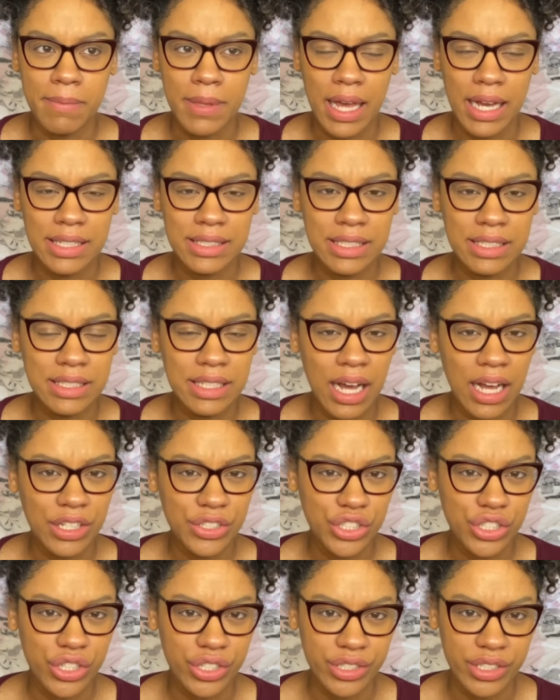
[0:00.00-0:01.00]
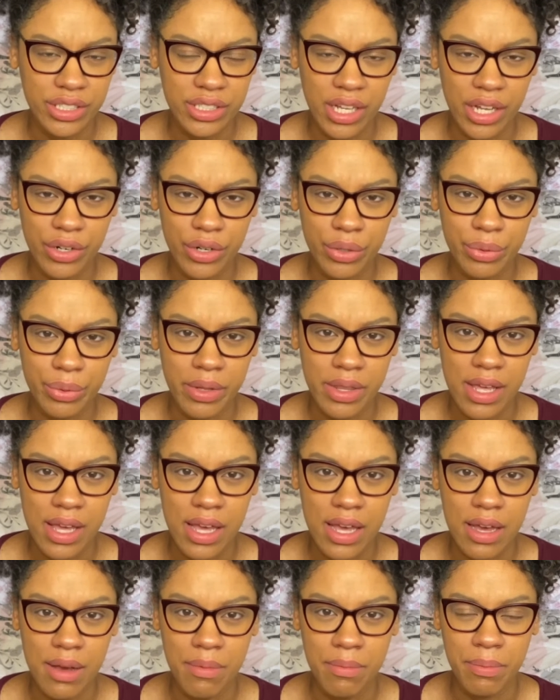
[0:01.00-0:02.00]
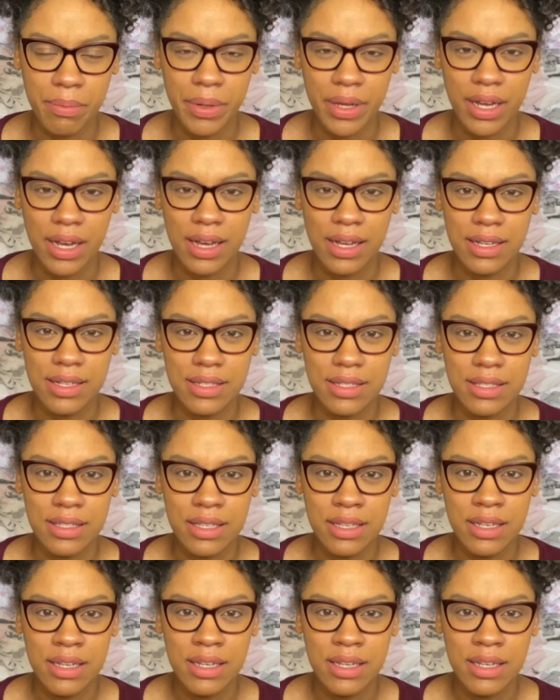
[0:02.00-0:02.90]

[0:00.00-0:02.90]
I did not share this letter with him because